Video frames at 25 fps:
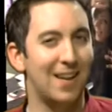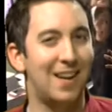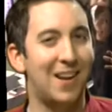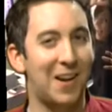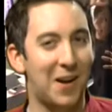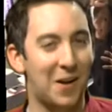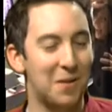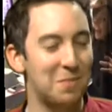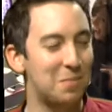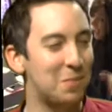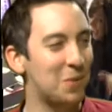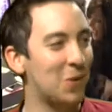
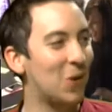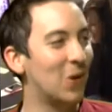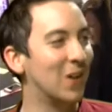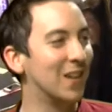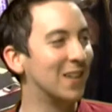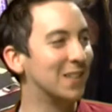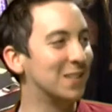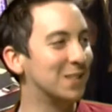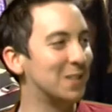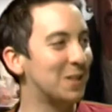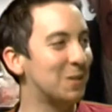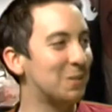lot of porn
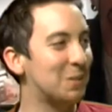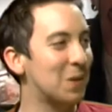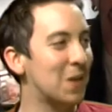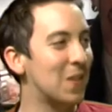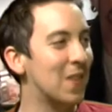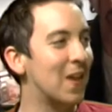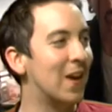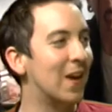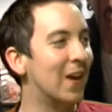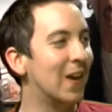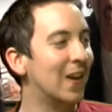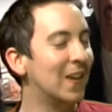ended up on
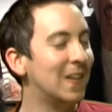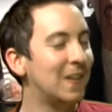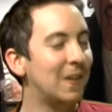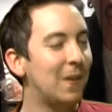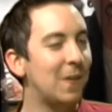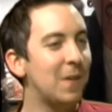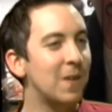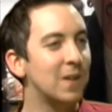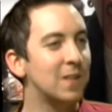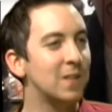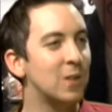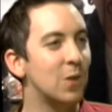there.
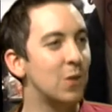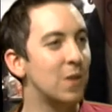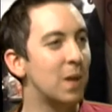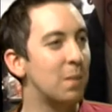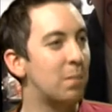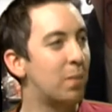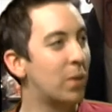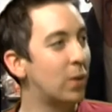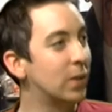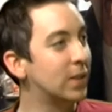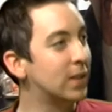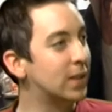So they
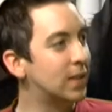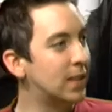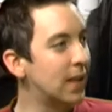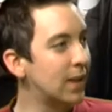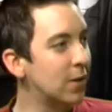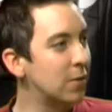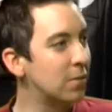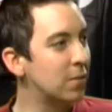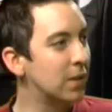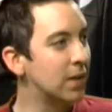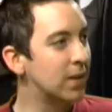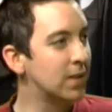pulled it
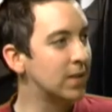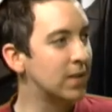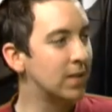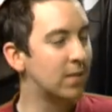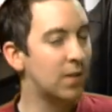down because of the